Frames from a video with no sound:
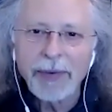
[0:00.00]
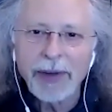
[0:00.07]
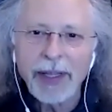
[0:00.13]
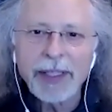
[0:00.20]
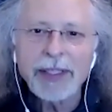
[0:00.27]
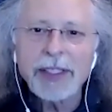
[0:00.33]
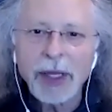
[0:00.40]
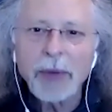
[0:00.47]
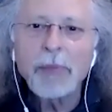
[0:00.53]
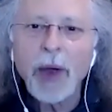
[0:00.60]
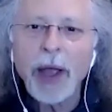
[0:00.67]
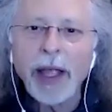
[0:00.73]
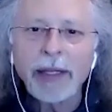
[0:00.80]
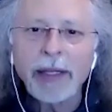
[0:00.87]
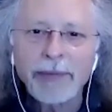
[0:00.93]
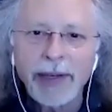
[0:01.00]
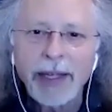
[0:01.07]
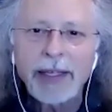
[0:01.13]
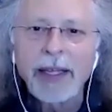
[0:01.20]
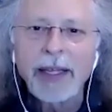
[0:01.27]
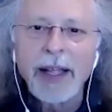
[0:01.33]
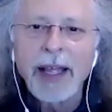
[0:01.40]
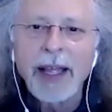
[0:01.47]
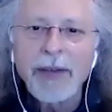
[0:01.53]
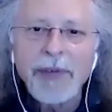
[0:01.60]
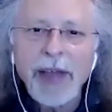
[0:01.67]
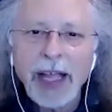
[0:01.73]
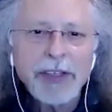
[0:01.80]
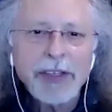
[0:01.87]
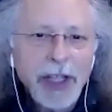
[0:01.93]
In some way, right? In
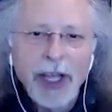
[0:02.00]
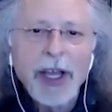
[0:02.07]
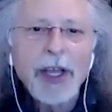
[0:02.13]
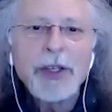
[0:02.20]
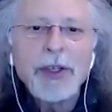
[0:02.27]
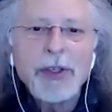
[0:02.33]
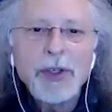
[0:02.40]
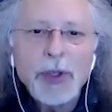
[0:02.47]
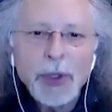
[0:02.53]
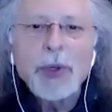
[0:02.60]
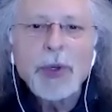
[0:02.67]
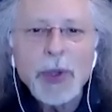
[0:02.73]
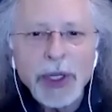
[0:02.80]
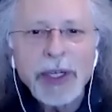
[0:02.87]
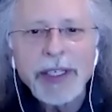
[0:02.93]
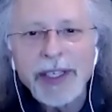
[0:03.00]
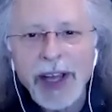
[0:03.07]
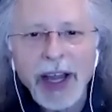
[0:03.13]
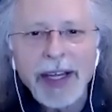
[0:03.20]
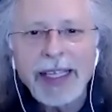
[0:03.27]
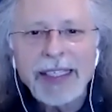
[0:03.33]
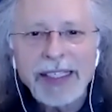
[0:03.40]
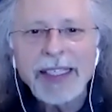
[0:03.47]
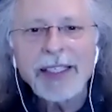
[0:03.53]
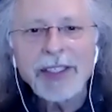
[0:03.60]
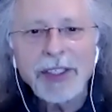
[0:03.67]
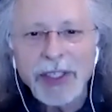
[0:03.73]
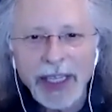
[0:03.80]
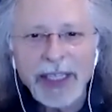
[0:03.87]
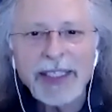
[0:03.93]
fact, you could not
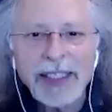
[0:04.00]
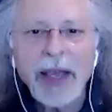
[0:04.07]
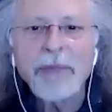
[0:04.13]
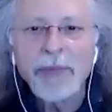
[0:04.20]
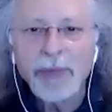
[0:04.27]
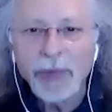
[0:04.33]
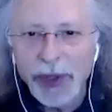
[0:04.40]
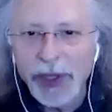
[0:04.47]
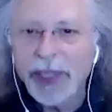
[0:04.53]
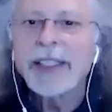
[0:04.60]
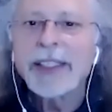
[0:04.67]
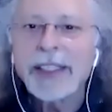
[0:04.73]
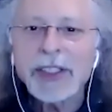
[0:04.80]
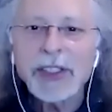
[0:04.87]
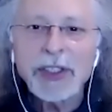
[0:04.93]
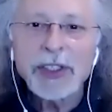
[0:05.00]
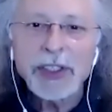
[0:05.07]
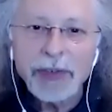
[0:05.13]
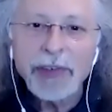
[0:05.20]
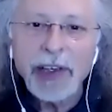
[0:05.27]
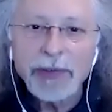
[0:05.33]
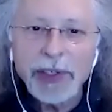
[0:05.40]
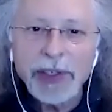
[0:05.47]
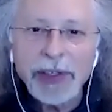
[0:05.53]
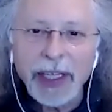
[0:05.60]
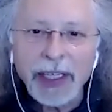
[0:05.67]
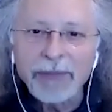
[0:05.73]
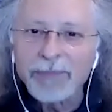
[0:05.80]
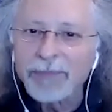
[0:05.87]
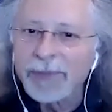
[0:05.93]
exist except for the existence of everything.
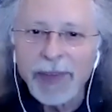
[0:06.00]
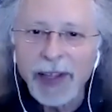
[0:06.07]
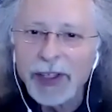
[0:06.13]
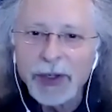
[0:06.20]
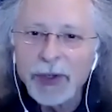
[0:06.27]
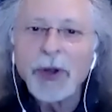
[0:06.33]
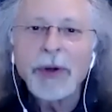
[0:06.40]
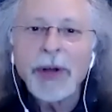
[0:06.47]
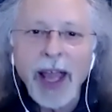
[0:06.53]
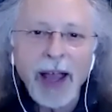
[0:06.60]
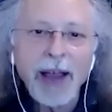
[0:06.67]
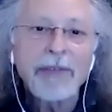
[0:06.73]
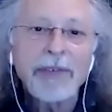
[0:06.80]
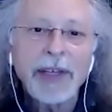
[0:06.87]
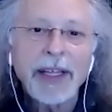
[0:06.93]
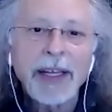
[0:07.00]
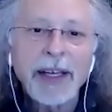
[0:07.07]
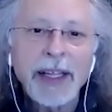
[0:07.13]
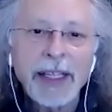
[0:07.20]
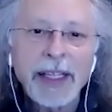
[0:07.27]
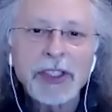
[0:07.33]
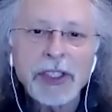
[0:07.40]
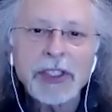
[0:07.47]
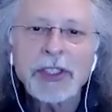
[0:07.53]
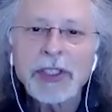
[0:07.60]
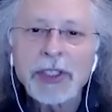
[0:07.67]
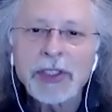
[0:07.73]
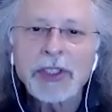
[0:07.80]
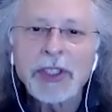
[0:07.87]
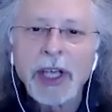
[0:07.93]
Like you don't have an
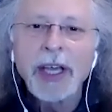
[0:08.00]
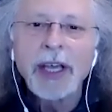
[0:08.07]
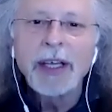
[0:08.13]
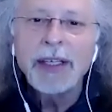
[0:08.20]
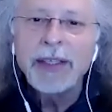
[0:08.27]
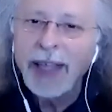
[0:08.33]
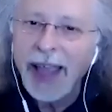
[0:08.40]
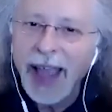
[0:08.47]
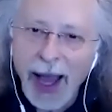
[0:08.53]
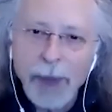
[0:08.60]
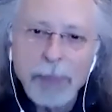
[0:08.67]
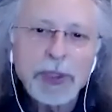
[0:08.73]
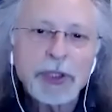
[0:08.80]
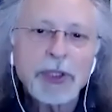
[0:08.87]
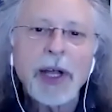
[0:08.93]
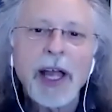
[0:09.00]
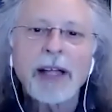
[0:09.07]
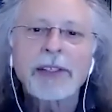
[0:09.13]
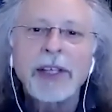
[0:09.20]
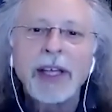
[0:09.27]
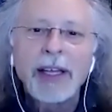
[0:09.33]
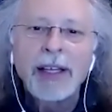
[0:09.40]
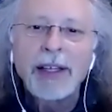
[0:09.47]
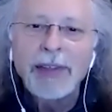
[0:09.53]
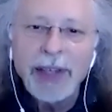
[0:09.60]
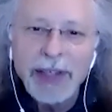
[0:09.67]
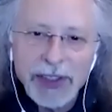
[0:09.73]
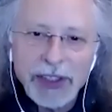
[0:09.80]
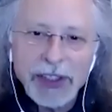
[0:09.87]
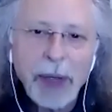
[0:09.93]
existence in the abstract that
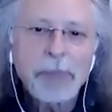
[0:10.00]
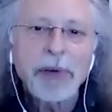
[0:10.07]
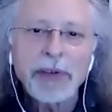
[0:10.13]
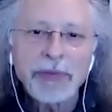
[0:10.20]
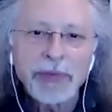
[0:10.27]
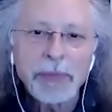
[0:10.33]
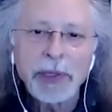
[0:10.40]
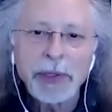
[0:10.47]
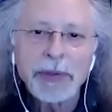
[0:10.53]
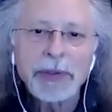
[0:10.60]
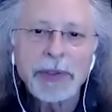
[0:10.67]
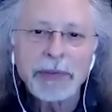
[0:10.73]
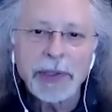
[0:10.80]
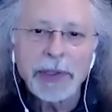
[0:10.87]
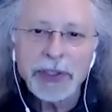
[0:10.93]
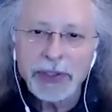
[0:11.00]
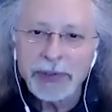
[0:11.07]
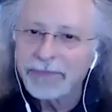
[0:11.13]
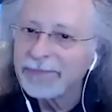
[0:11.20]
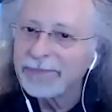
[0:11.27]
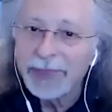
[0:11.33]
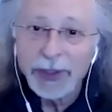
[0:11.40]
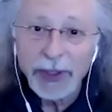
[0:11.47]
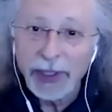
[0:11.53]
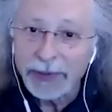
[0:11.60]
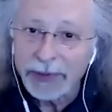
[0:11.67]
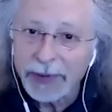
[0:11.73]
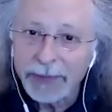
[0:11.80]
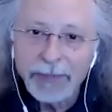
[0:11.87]
is separate from the universe. You don't.